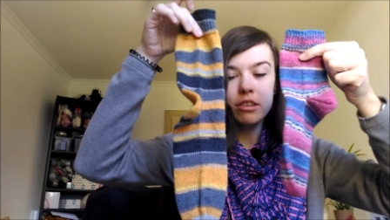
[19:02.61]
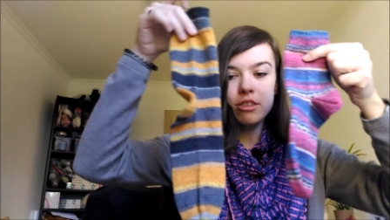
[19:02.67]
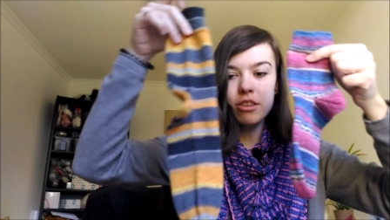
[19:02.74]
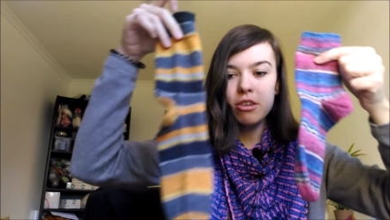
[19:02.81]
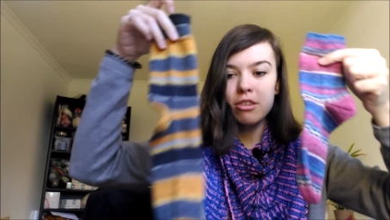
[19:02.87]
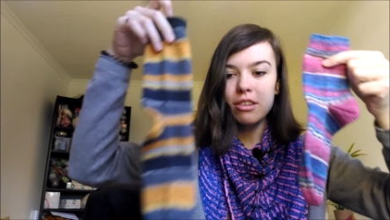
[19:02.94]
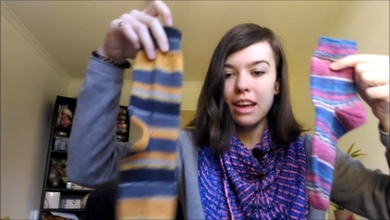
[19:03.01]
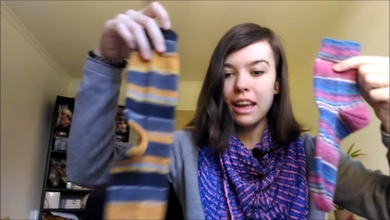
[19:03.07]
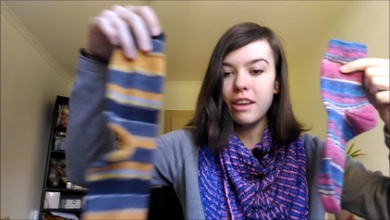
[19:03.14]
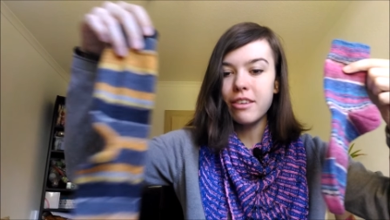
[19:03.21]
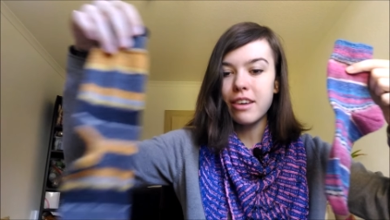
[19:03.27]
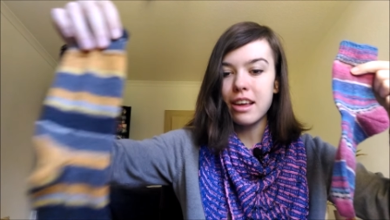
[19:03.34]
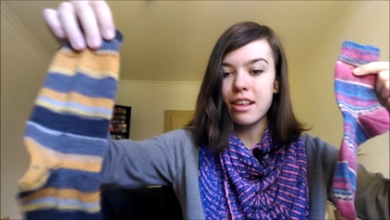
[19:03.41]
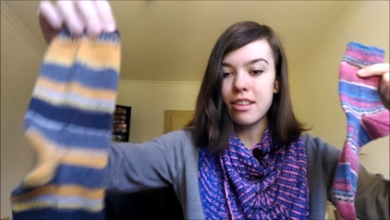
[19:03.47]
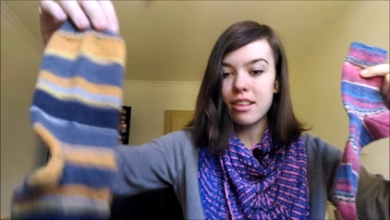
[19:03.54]
So,
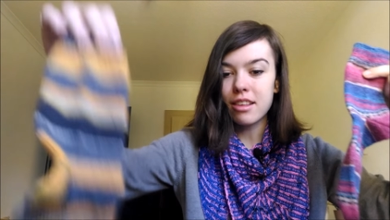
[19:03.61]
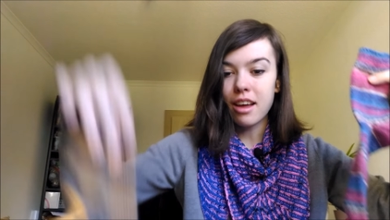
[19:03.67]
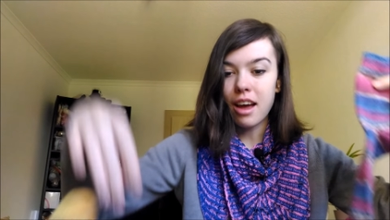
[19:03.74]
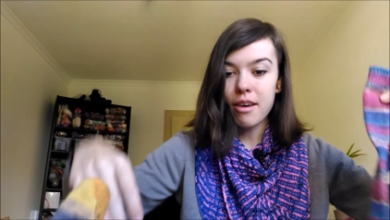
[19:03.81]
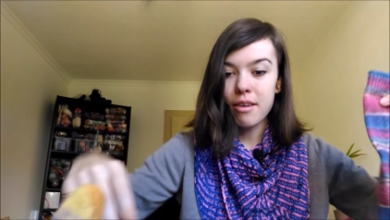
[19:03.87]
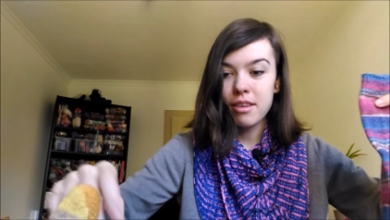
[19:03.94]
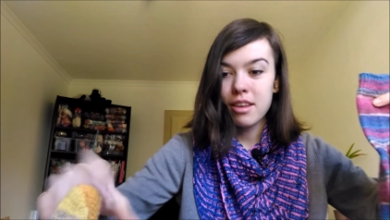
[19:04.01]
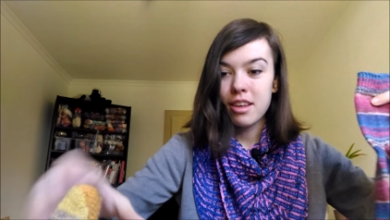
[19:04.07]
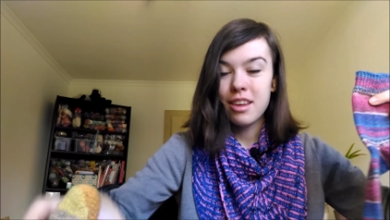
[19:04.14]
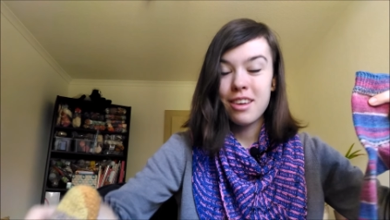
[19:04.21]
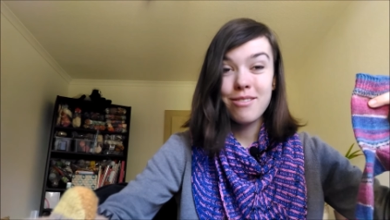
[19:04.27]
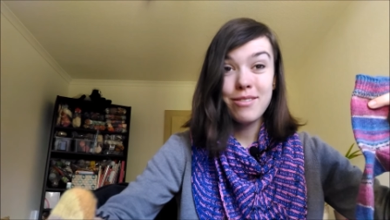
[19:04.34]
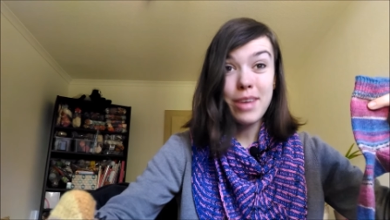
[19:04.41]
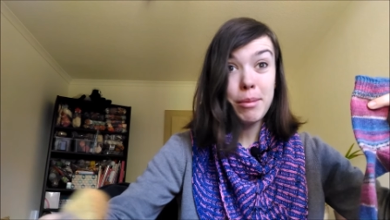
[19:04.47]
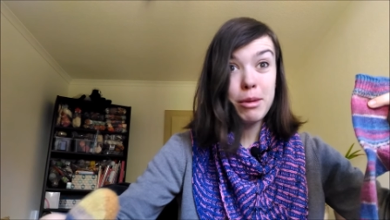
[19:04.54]
anyways,
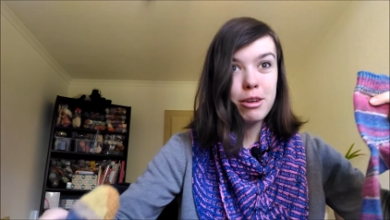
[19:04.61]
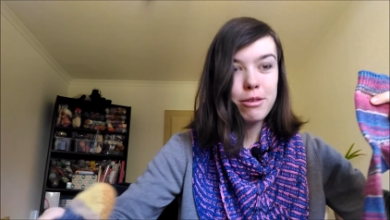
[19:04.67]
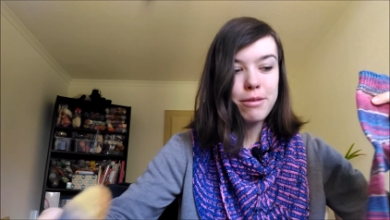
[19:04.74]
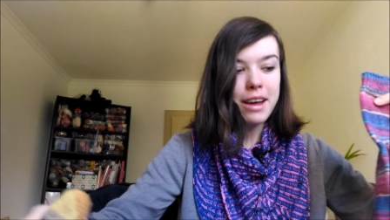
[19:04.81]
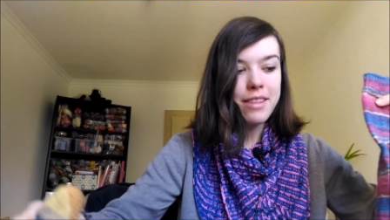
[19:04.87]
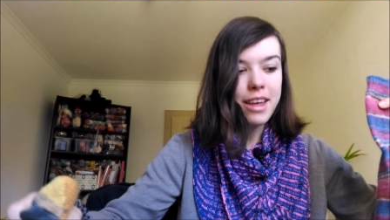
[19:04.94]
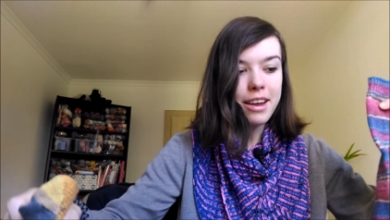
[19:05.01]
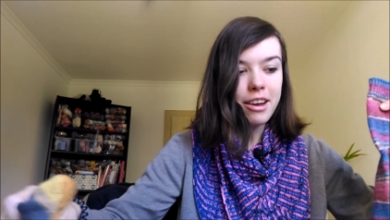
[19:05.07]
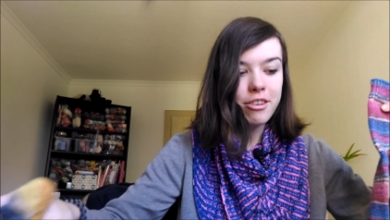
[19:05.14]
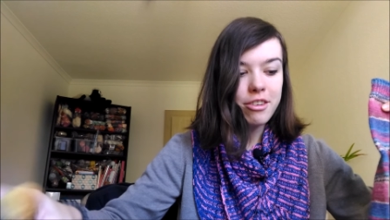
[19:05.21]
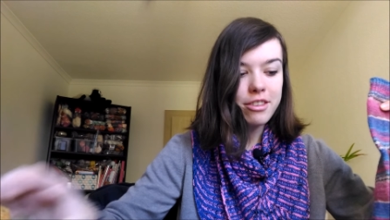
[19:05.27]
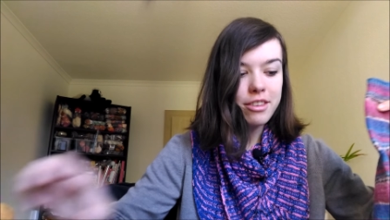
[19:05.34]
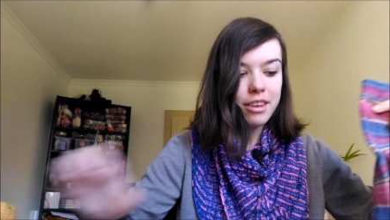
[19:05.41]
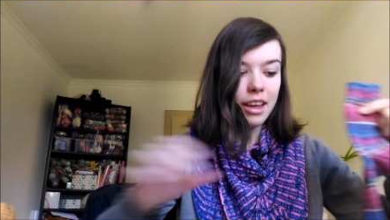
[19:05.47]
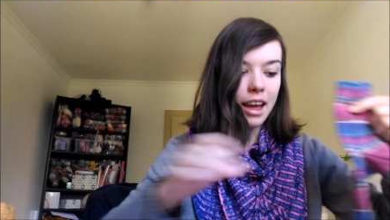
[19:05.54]
Maybe you'll find that
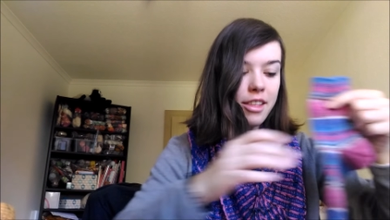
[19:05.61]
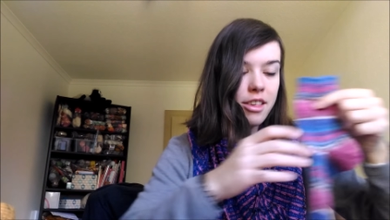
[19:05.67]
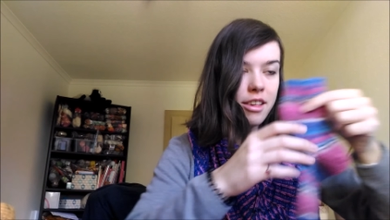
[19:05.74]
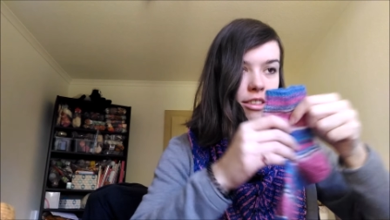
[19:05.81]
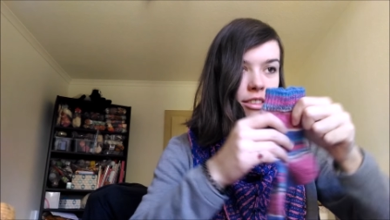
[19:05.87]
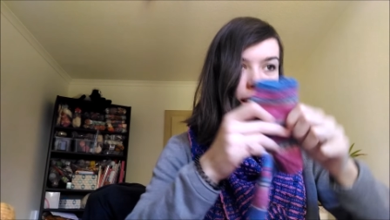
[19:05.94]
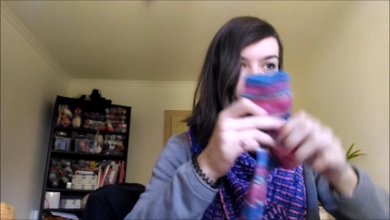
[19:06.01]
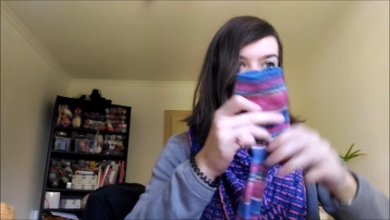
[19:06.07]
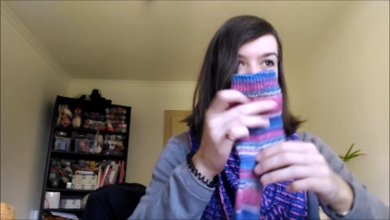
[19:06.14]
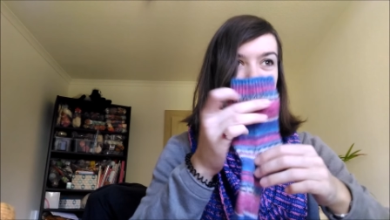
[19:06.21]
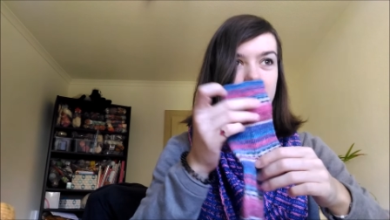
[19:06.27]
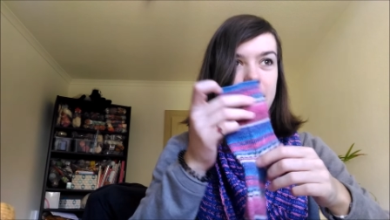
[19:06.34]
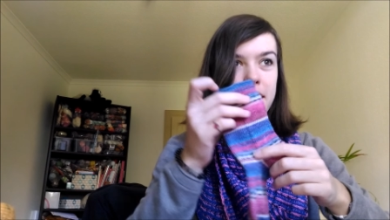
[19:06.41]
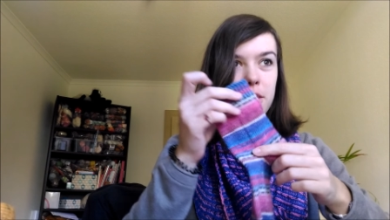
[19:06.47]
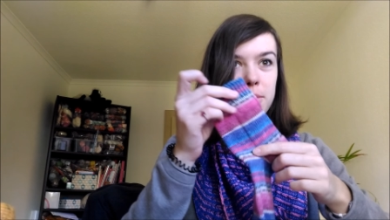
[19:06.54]
interesting. I just kind of
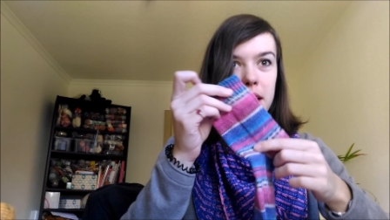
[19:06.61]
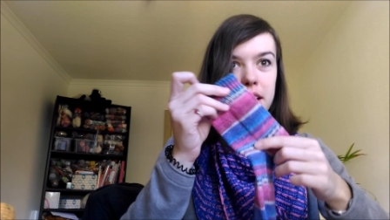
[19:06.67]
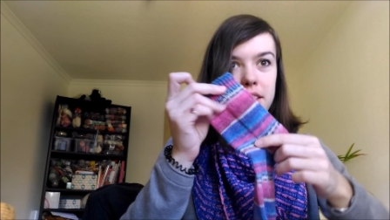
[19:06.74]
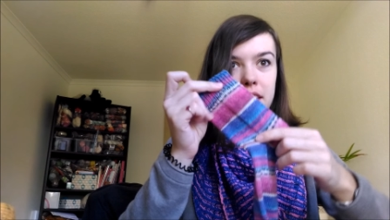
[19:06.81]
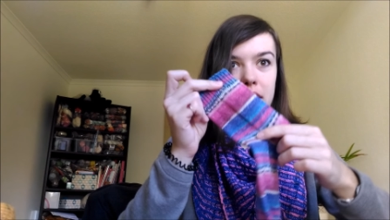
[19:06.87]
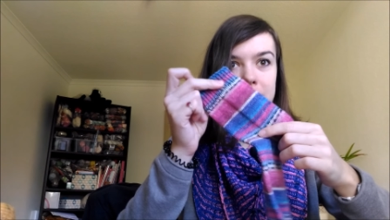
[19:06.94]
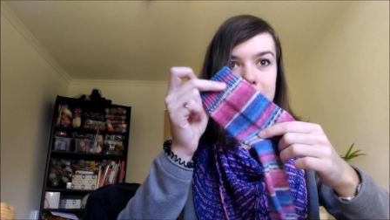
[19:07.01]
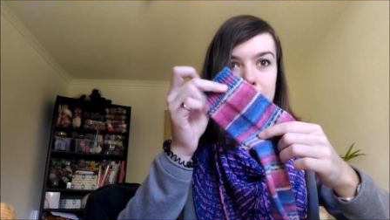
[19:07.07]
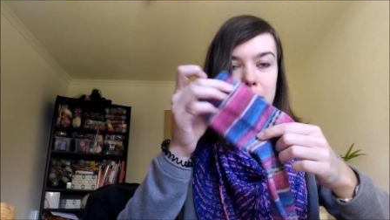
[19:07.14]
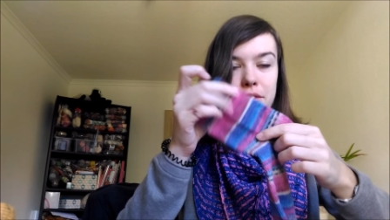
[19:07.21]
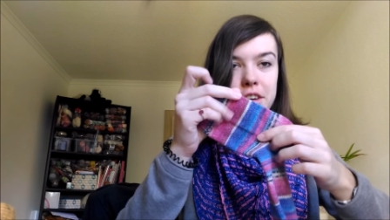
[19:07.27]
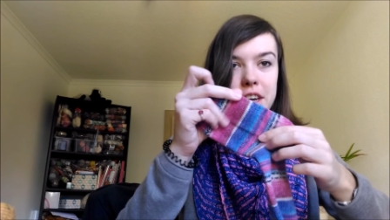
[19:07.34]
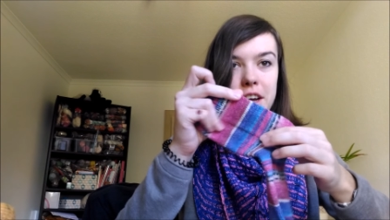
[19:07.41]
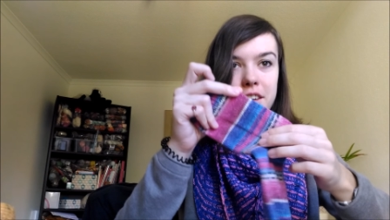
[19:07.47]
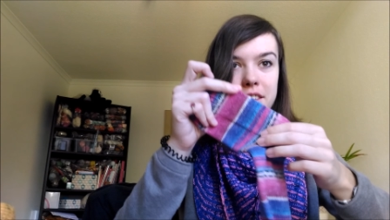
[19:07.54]
like to mix things up
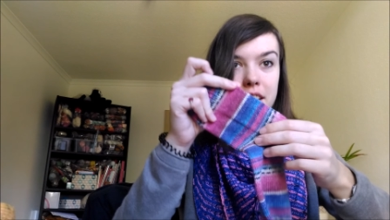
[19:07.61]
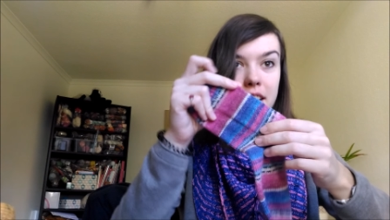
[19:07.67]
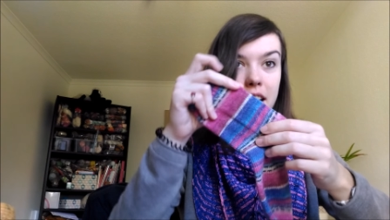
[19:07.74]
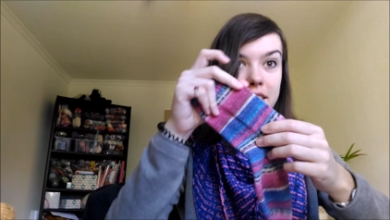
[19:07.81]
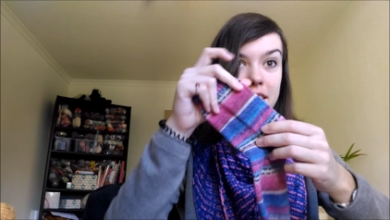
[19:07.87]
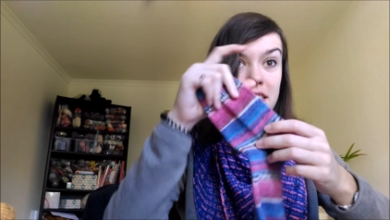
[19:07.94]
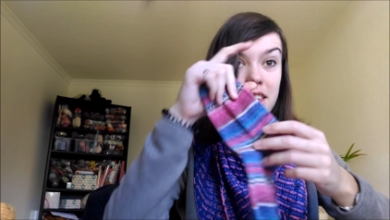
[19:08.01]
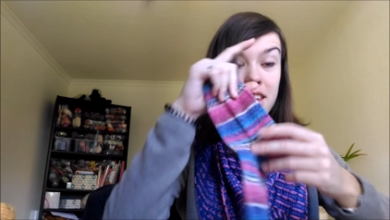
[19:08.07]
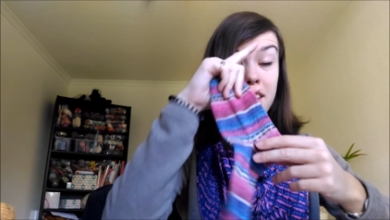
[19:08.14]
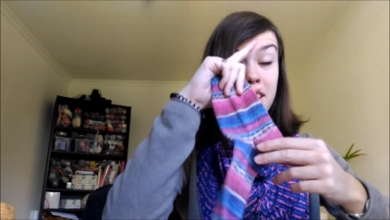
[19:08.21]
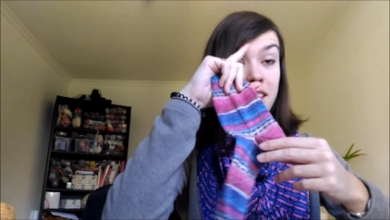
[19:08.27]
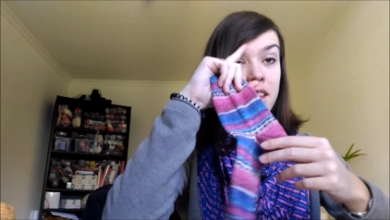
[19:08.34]
every now and then, I think.